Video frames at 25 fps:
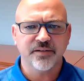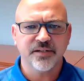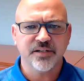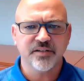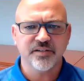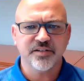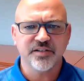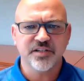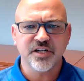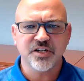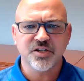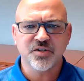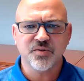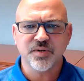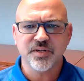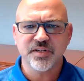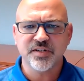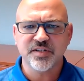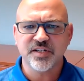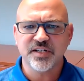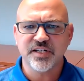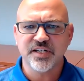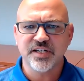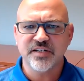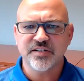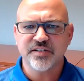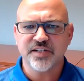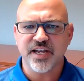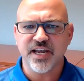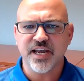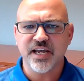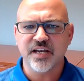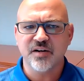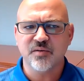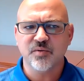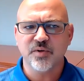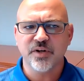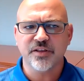constituencies
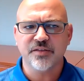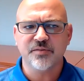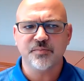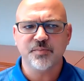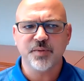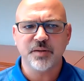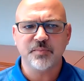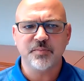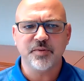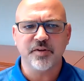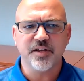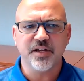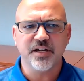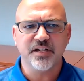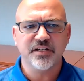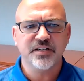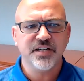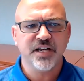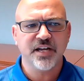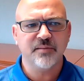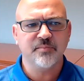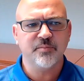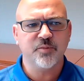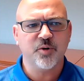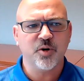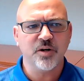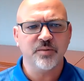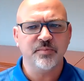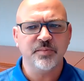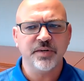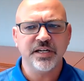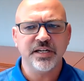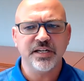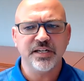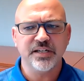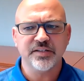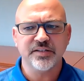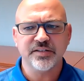and with people that attend board
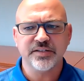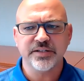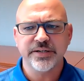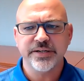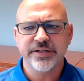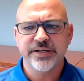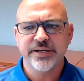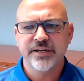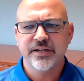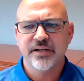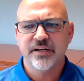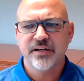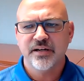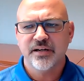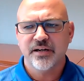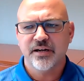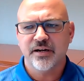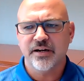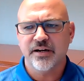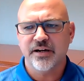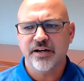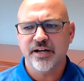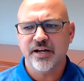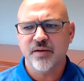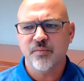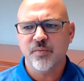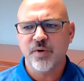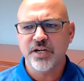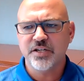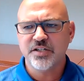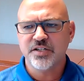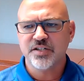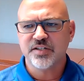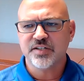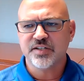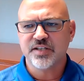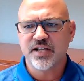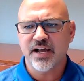meetings. And we
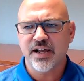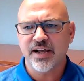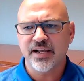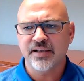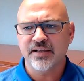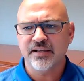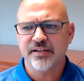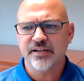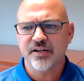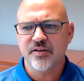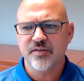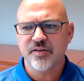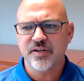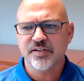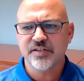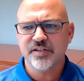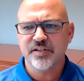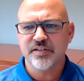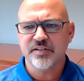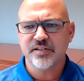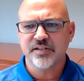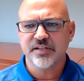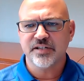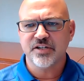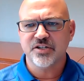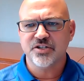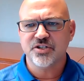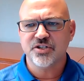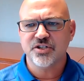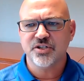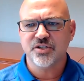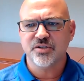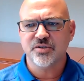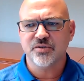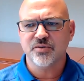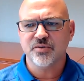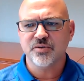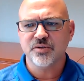just thought, this is an
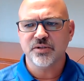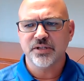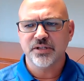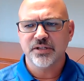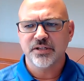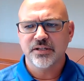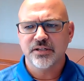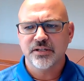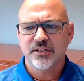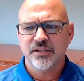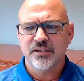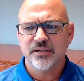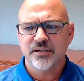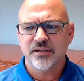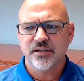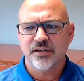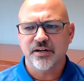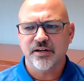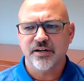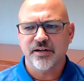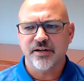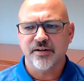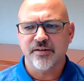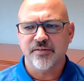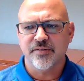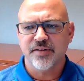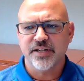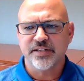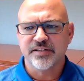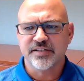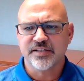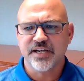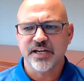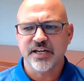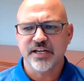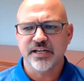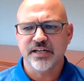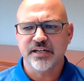issue
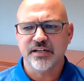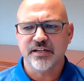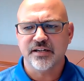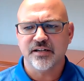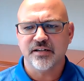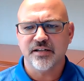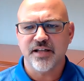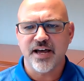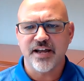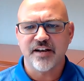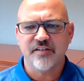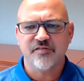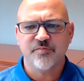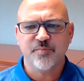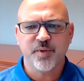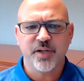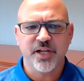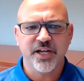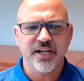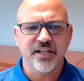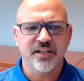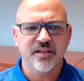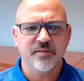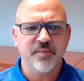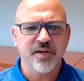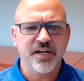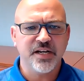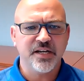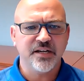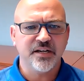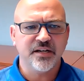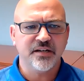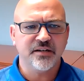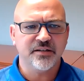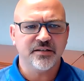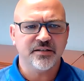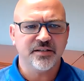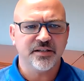that's getting a lot of play in the
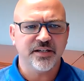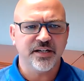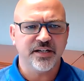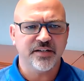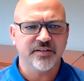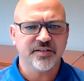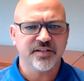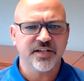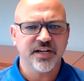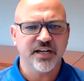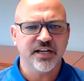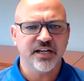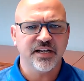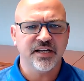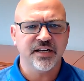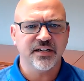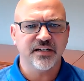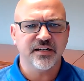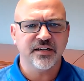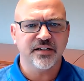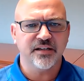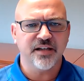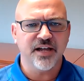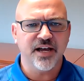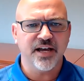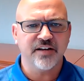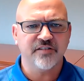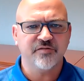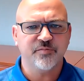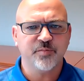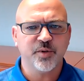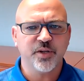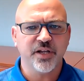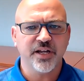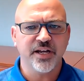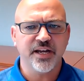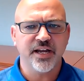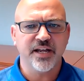media. It's getting a lot of
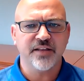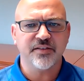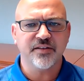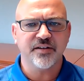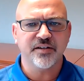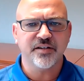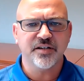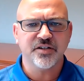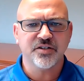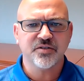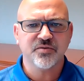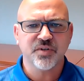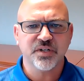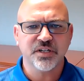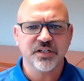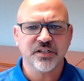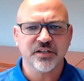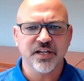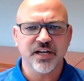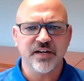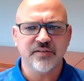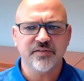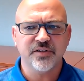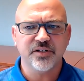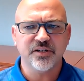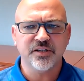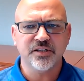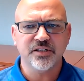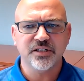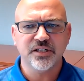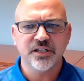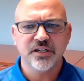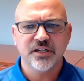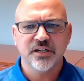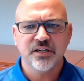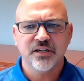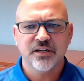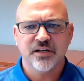play at the district level.
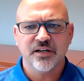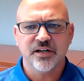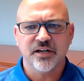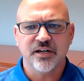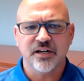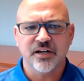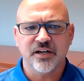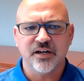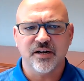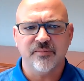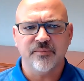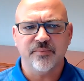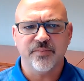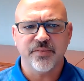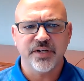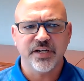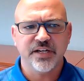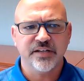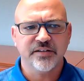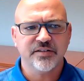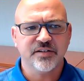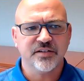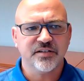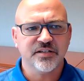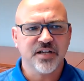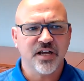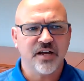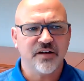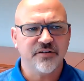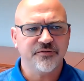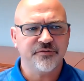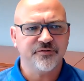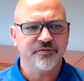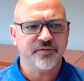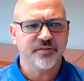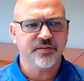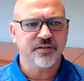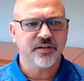It's a
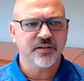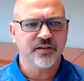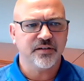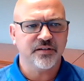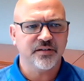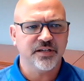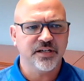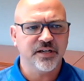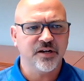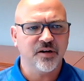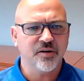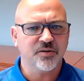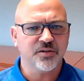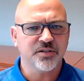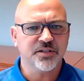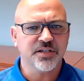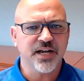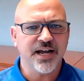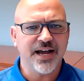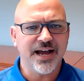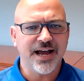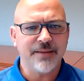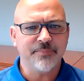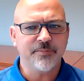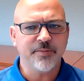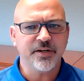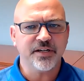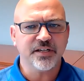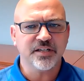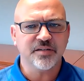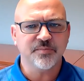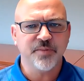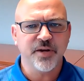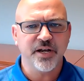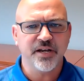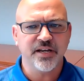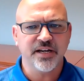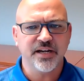tough, topic
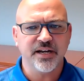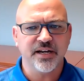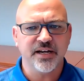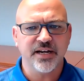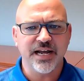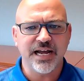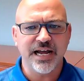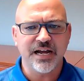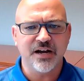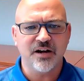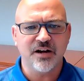depending on